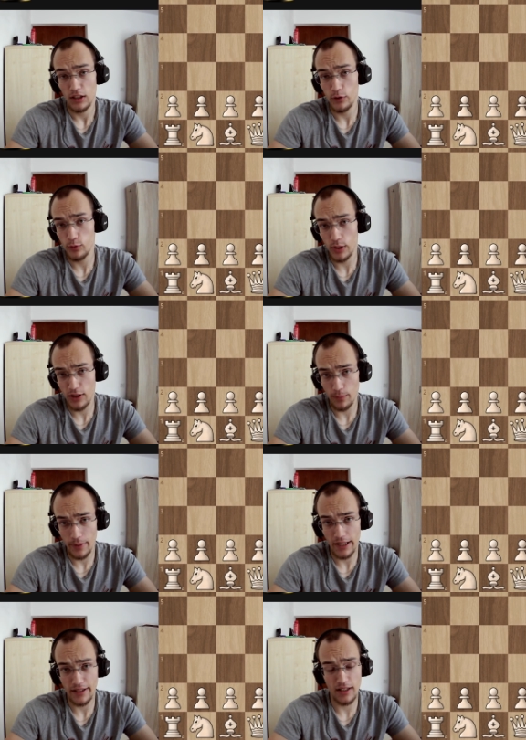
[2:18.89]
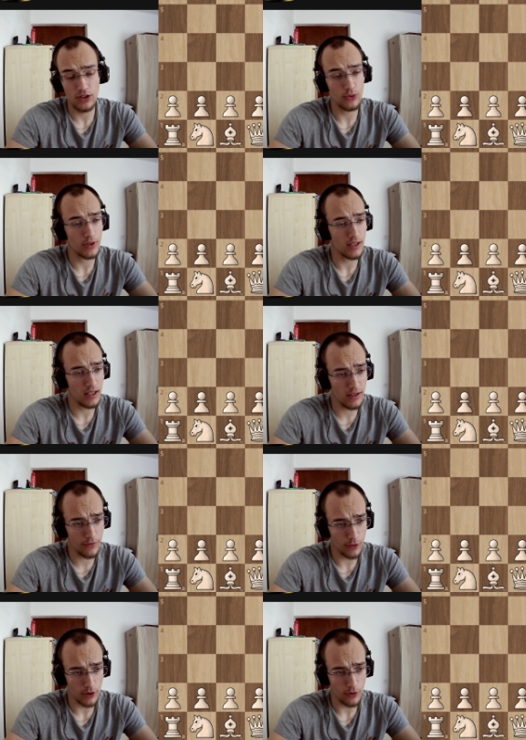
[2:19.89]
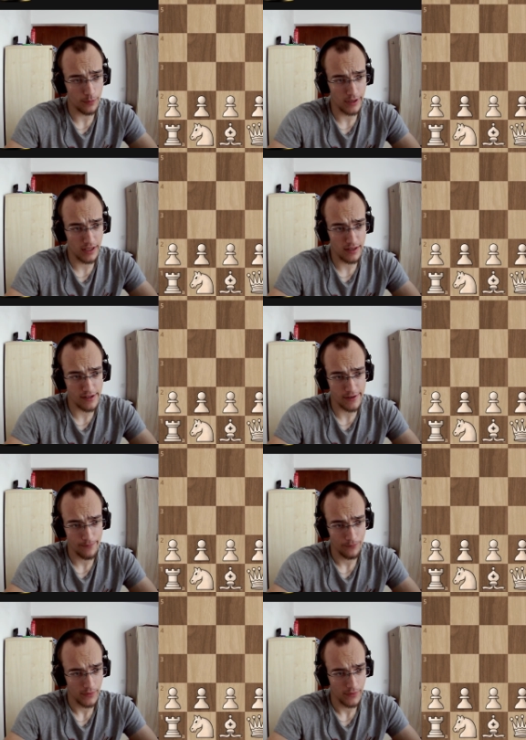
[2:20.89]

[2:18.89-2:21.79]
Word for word: If we compare that to the E four openings,